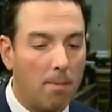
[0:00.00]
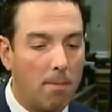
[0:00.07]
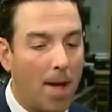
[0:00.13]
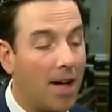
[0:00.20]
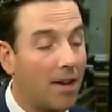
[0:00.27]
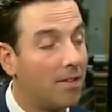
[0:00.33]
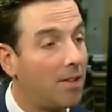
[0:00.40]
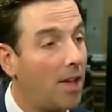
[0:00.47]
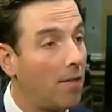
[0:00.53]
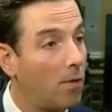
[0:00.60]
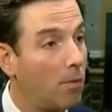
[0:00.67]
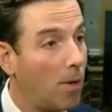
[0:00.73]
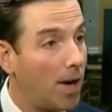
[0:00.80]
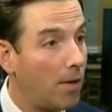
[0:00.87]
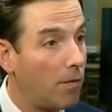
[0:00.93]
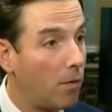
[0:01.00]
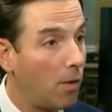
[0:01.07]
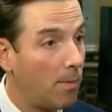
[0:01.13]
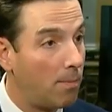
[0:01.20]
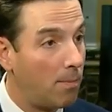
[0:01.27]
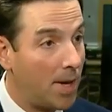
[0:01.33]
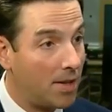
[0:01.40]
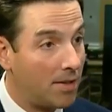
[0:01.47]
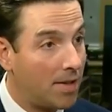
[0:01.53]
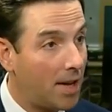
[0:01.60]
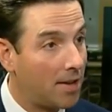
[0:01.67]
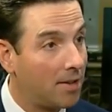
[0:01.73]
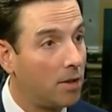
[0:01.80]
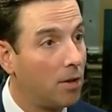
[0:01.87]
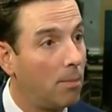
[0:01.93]
Mag 7 ready for a big
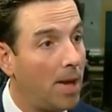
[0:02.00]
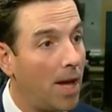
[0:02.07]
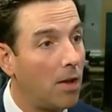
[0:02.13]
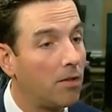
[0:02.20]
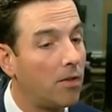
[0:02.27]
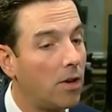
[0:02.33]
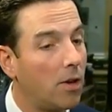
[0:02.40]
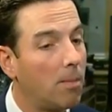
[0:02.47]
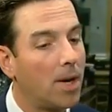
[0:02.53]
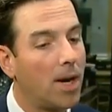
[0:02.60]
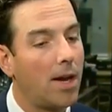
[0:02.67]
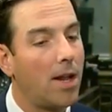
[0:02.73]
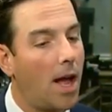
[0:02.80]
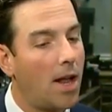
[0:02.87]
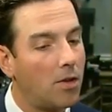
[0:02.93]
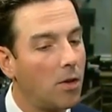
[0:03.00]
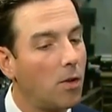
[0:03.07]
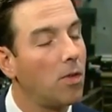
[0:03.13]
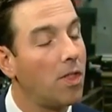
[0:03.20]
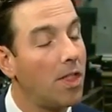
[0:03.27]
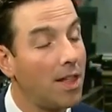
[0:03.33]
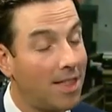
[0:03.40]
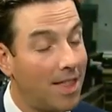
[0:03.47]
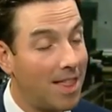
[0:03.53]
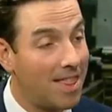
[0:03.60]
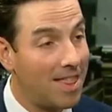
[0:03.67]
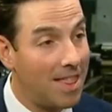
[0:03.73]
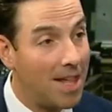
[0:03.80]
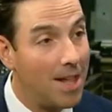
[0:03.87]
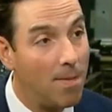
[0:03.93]
technical bounce here, but I don't think the
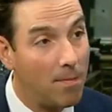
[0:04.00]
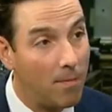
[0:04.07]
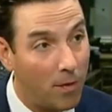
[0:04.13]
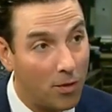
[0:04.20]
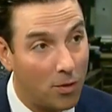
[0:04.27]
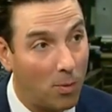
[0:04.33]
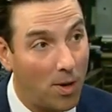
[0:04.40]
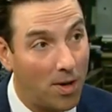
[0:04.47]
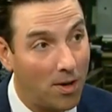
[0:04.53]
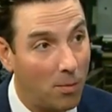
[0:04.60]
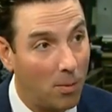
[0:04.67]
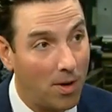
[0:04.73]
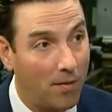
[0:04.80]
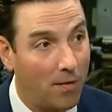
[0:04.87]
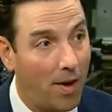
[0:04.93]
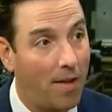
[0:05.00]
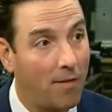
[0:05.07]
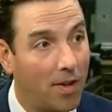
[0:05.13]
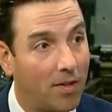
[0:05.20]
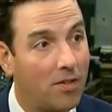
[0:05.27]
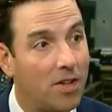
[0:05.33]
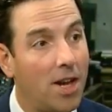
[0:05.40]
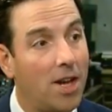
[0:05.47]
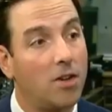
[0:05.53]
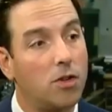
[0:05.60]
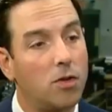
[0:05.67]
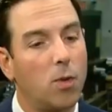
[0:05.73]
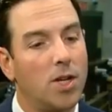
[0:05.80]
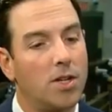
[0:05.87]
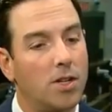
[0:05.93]
theme for 2025 has
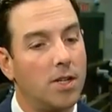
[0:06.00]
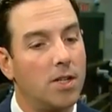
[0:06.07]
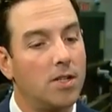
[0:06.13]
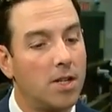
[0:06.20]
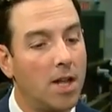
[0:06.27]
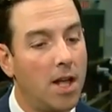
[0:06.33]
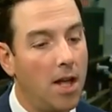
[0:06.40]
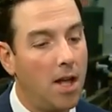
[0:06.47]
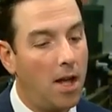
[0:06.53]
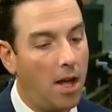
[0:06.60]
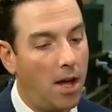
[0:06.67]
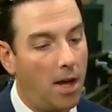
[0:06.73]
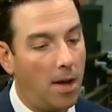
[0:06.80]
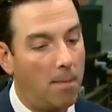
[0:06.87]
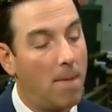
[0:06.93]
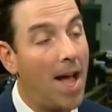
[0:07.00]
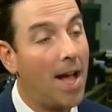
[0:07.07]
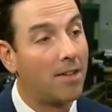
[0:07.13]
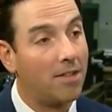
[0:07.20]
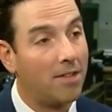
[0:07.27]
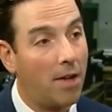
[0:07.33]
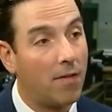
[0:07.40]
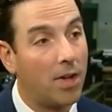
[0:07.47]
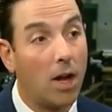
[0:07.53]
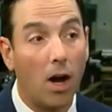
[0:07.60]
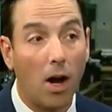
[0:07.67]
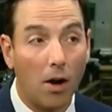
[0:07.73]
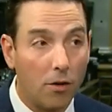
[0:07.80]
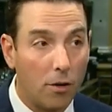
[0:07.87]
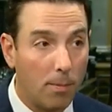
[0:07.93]
changed, which is Mag 7
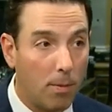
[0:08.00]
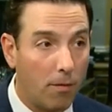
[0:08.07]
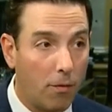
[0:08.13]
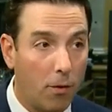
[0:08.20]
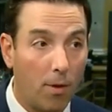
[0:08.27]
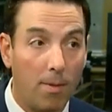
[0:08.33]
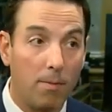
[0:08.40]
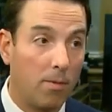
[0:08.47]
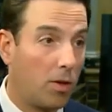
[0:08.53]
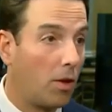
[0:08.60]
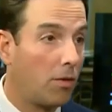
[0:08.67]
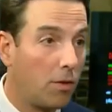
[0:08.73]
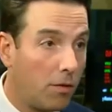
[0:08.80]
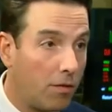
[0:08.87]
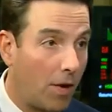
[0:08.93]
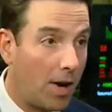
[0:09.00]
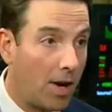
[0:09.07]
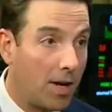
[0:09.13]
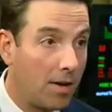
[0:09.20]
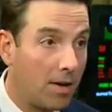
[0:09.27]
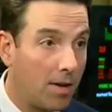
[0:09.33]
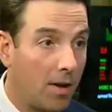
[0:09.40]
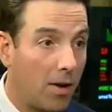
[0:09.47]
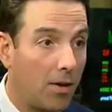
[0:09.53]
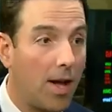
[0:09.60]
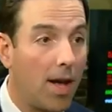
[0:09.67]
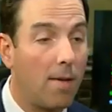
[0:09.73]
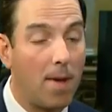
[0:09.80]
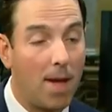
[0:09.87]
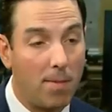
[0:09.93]
underperform. They'll do fine.
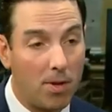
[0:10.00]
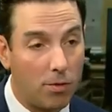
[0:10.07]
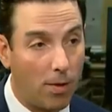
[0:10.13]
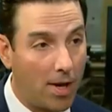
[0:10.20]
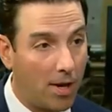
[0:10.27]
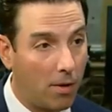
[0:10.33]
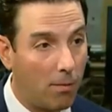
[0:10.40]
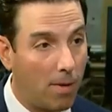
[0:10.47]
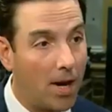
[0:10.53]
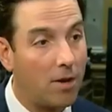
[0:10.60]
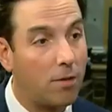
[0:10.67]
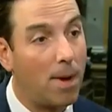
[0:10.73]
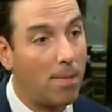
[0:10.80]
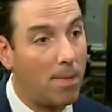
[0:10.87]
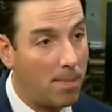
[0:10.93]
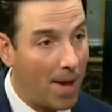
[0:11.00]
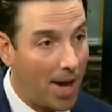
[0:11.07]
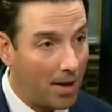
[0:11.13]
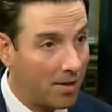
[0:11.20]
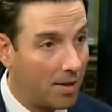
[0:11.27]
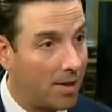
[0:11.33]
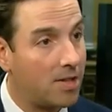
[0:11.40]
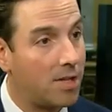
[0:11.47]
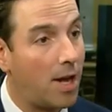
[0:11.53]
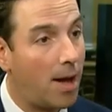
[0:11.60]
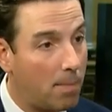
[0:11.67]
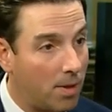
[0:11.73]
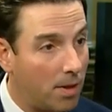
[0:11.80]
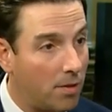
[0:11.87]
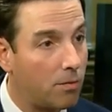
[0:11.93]
Okay, maybe trade in a range, maybe back to the
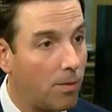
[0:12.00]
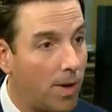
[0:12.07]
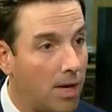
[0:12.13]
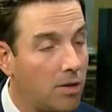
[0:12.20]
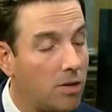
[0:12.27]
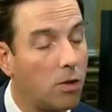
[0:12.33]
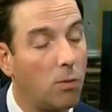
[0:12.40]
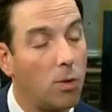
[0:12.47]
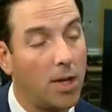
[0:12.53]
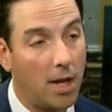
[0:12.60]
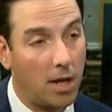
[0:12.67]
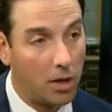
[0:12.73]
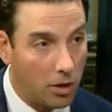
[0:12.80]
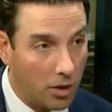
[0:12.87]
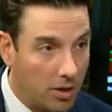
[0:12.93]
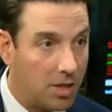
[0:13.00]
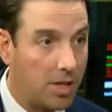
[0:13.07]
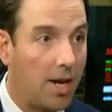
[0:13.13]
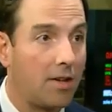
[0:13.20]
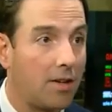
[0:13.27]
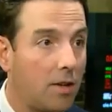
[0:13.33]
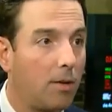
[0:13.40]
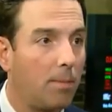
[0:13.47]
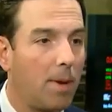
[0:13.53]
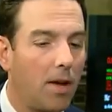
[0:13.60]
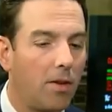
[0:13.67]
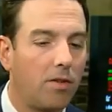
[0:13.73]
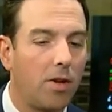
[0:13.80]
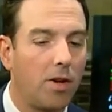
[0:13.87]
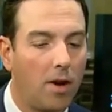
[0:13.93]
top of this range. So we'll get a good technical
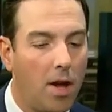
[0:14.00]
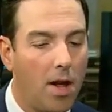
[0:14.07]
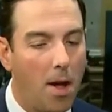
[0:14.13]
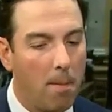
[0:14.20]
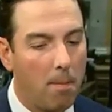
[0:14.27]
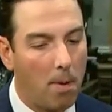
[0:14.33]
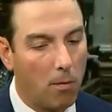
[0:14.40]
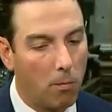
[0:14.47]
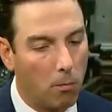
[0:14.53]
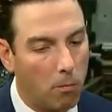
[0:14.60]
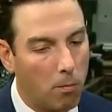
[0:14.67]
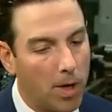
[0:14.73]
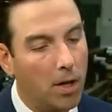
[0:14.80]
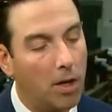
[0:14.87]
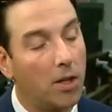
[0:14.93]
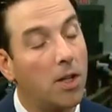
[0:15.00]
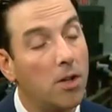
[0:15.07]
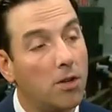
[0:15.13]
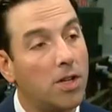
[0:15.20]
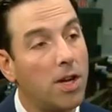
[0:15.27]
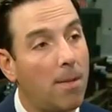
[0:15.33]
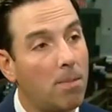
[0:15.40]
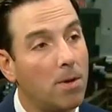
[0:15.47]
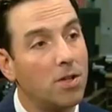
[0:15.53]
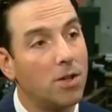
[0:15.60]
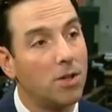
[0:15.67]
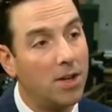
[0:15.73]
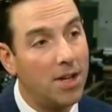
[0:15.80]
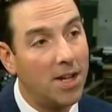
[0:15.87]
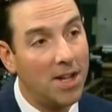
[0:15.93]
bounce here. But real huge
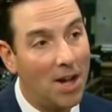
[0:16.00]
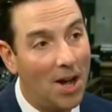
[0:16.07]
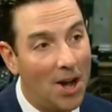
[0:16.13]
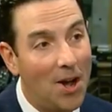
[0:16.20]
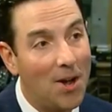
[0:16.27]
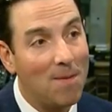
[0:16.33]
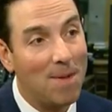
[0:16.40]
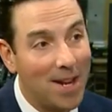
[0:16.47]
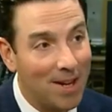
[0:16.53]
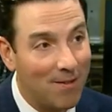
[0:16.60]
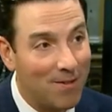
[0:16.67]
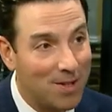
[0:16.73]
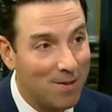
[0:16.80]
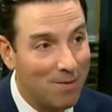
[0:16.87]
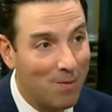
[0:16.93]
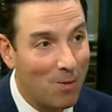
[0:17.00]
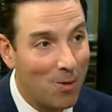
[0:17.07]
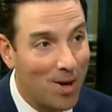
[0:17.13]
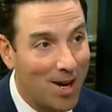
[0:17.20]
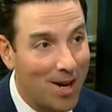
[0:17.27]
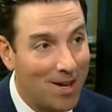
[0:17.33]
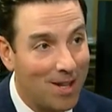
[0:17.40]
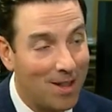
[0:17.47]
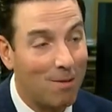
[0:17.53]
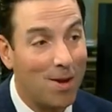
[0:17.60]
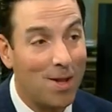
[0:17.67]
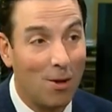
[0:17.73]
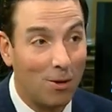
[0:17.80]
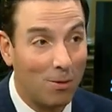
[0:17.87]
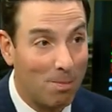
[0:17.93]
opportunity on Magnificent
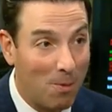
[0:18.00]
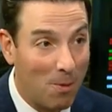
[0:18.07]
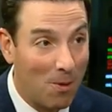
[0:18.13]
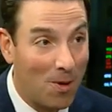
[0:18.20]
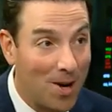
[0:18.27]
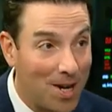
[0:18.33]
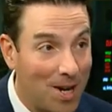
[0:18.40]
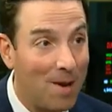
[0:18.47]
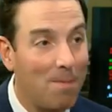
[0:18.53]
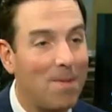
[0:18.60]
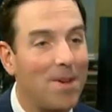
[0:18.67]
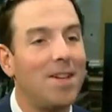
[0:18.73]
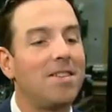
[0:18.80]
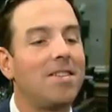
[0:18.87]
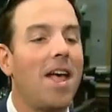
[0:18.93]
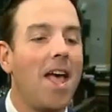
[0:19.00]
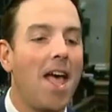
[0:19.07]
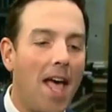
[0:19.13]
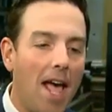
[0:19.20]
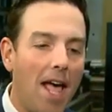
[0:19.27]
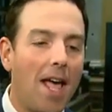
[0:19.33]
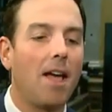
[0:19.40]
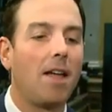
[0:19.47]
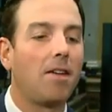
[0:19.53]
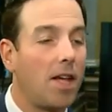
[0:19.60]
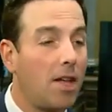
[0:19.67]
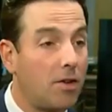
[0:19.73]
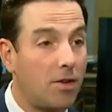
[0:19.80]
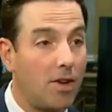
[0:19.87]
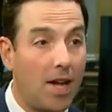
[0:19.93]
493, those boring companies, and
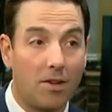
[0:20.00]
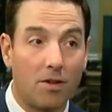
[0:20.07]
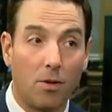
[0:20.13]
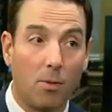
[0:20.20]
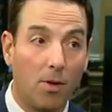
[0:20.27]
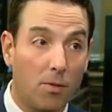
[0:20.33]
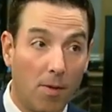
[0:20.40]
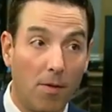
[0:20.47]
international, which